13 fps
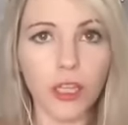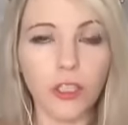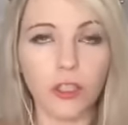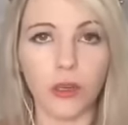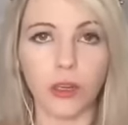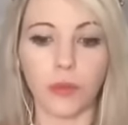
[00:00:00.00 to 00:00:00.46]

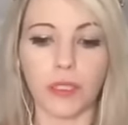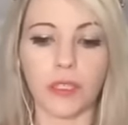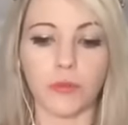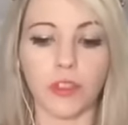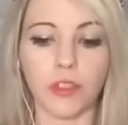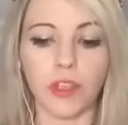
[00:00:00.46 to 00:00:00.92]
So it could be
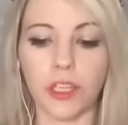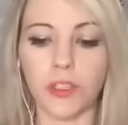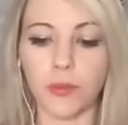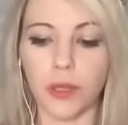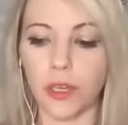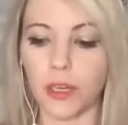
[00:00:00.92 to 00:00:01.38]
someone's
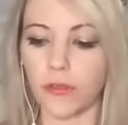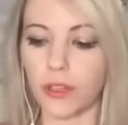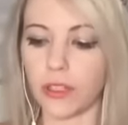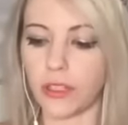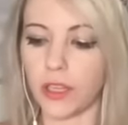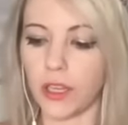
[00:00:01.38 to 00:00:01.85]
husband. If
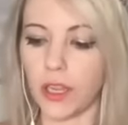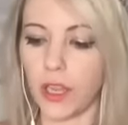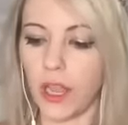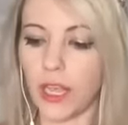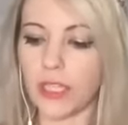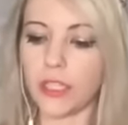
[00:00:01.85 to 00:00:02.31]
it's
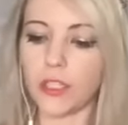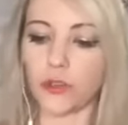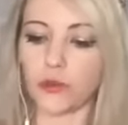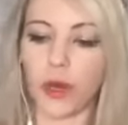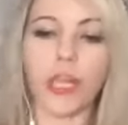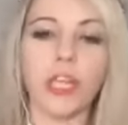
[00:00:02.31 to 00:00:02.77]
a
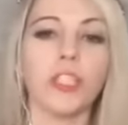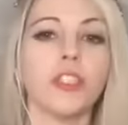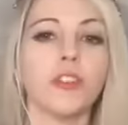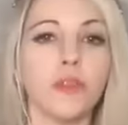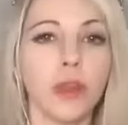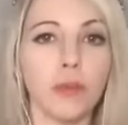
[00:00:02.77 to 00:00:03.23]

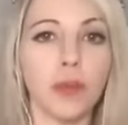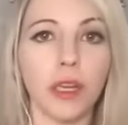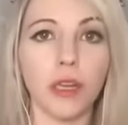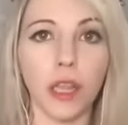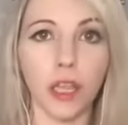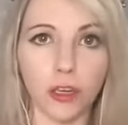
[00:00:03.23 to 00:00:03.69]
deranged
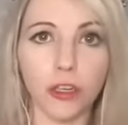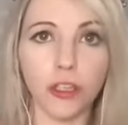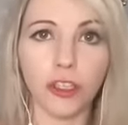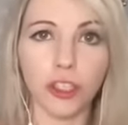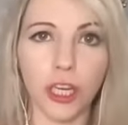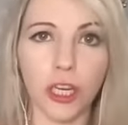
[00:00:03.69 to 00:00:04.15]
feminine
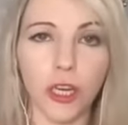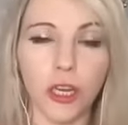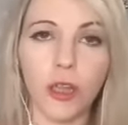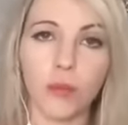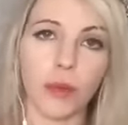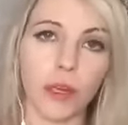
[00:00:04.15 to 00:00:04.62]

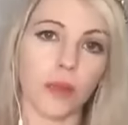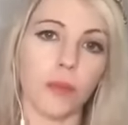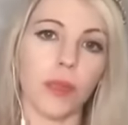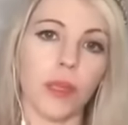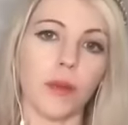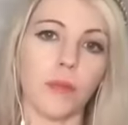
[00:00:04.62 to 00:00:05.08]
energy, but it
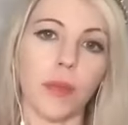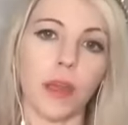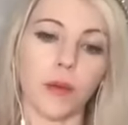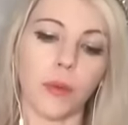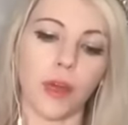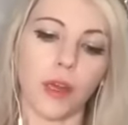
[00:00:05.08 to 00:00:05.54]
could be in a
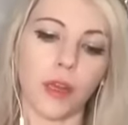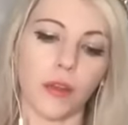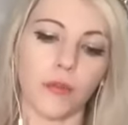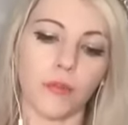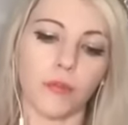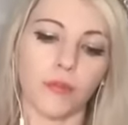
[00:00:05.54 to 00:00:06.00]
male
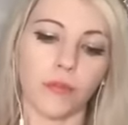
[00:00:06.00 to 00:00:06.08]
body